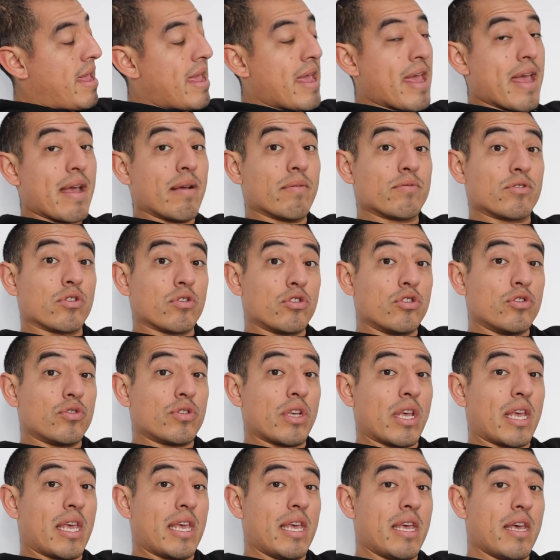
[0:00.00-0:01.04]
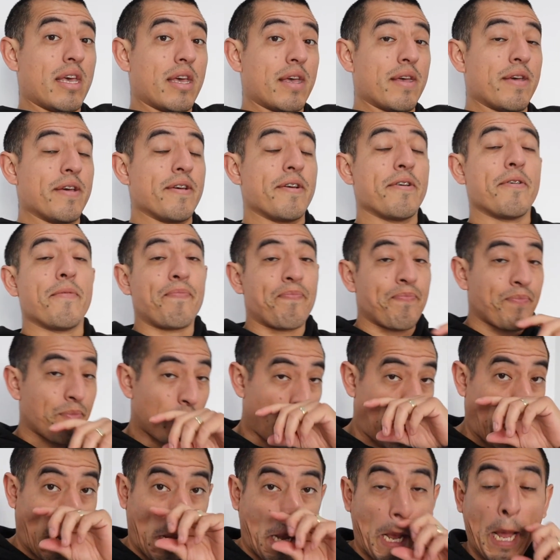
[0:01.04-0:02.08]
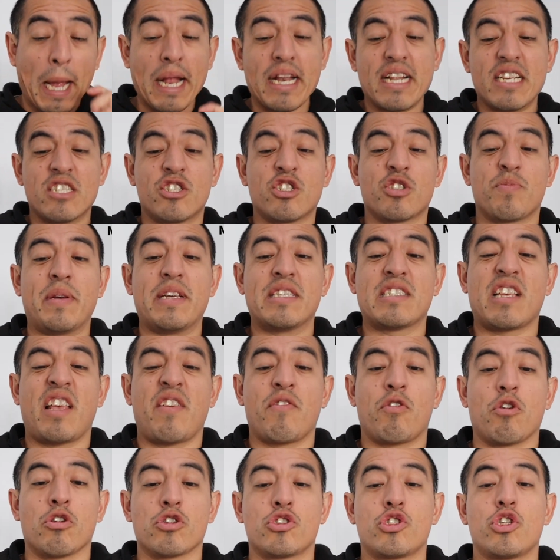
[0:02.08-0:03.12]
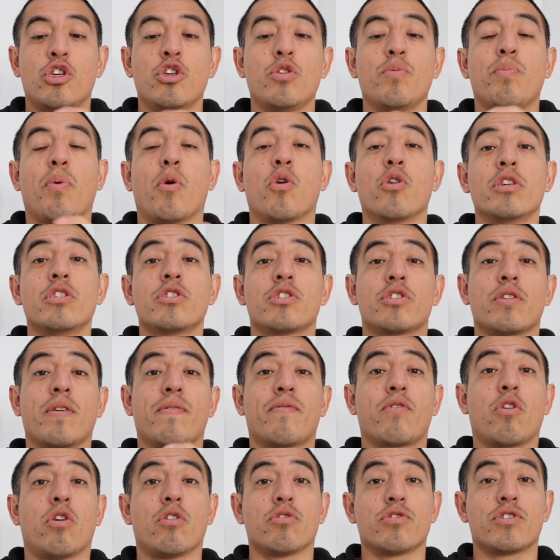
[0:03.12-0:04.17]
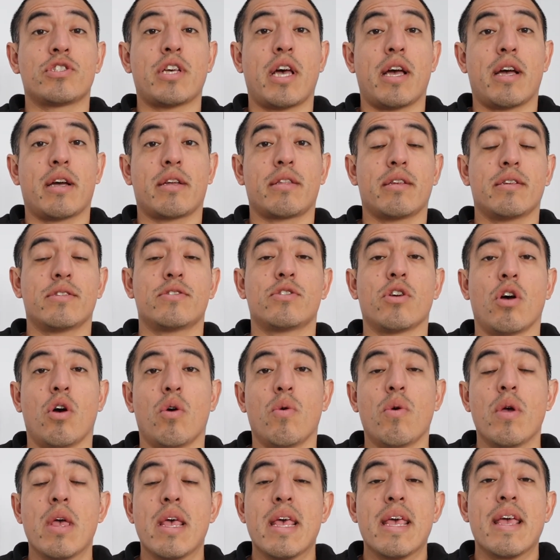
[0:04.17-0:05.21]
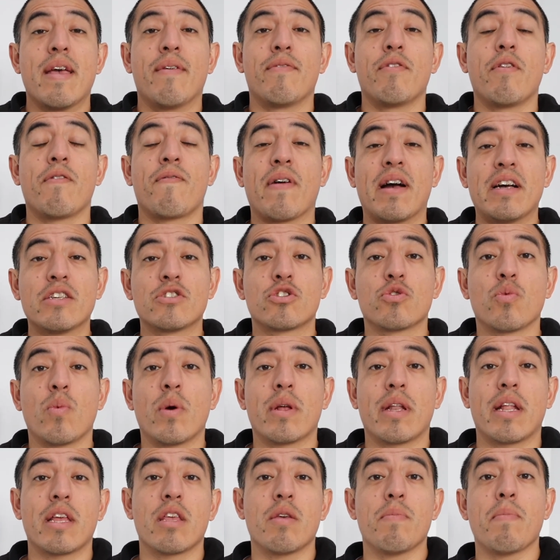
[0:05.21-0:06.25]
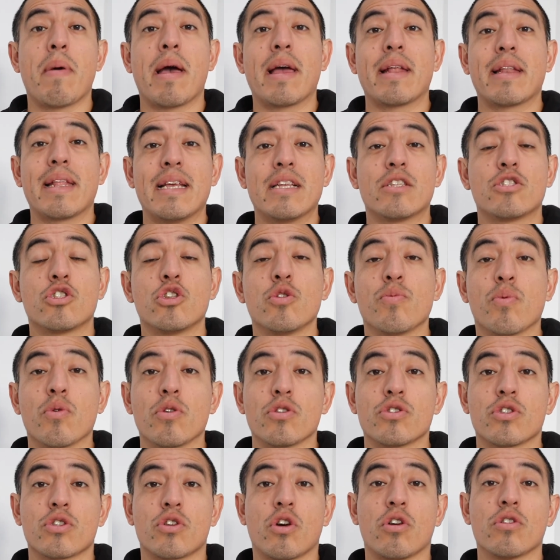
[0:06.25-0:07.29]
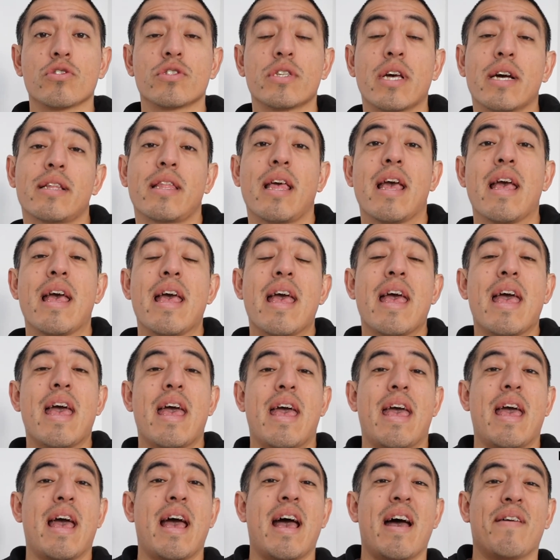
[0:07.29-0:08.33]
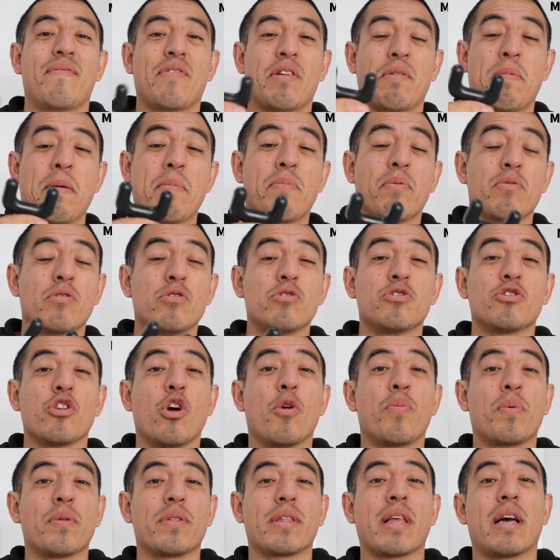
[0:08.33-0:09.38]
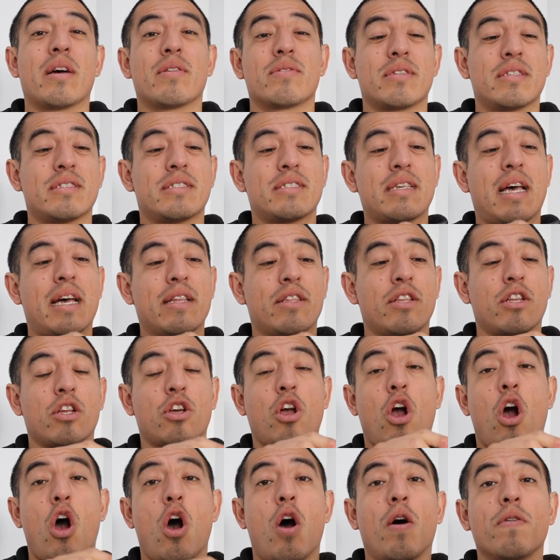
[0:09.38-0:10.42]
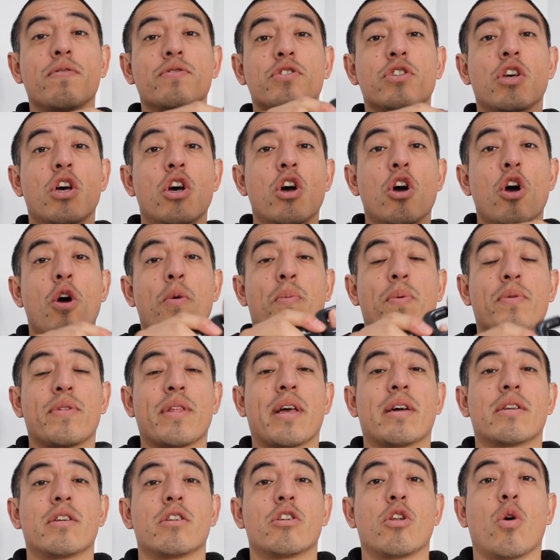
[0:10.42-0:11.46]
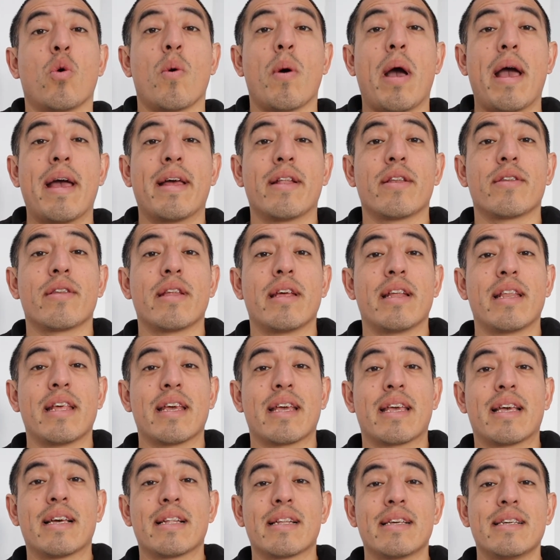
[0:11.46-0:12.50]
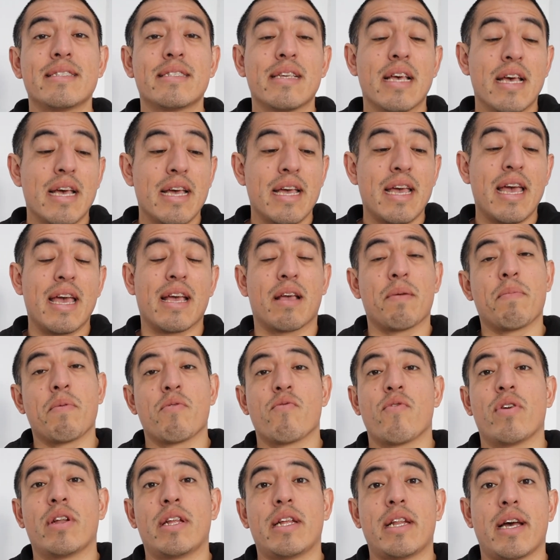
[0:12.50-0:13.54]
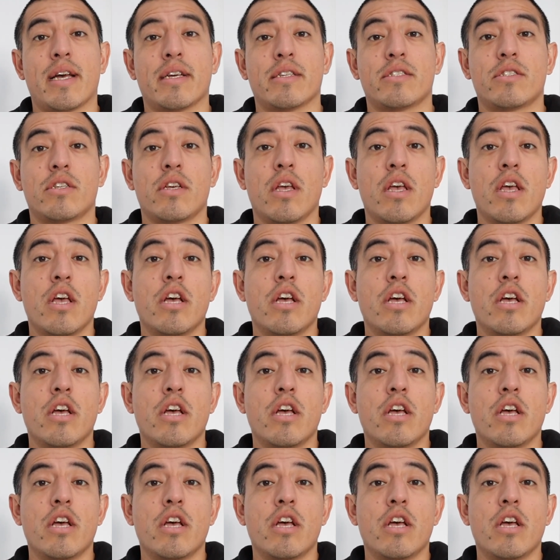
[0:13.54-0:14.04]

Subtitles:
So to use it here. Again, it just means that you've got 2 points of contact. So if you find somewhere that you might need 2 points of contact, I have had people use it up and down the side of the calves, up and down the lower end near the Achilles, it can be really nice.